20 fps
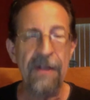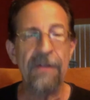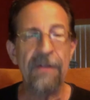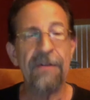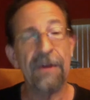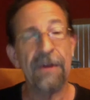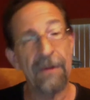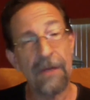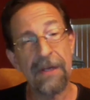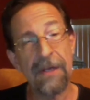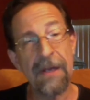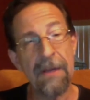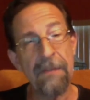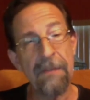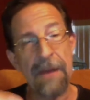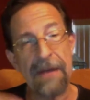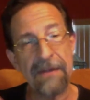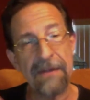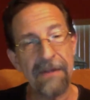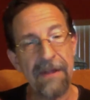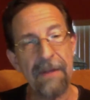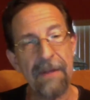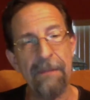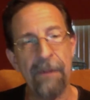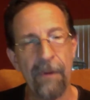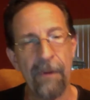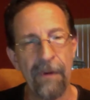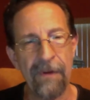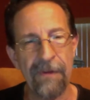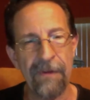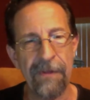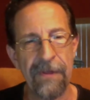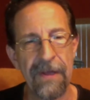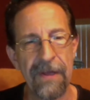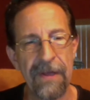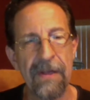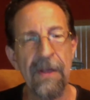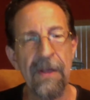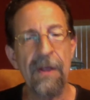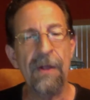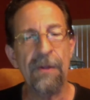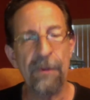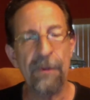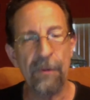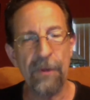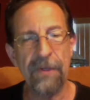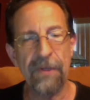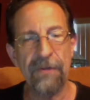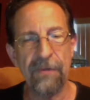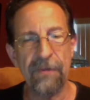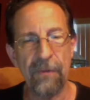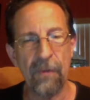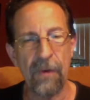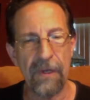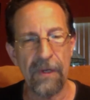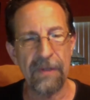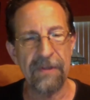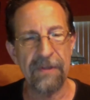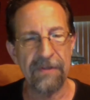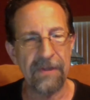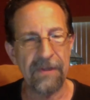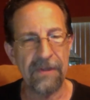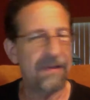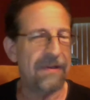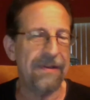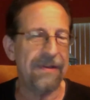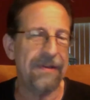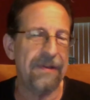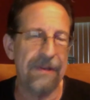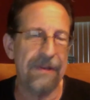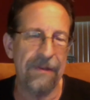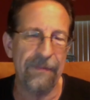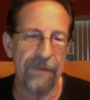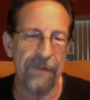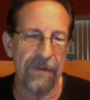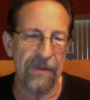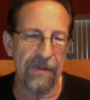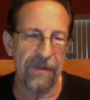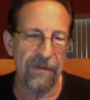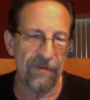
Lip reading: So get back to that porn thing. The reason why it's even these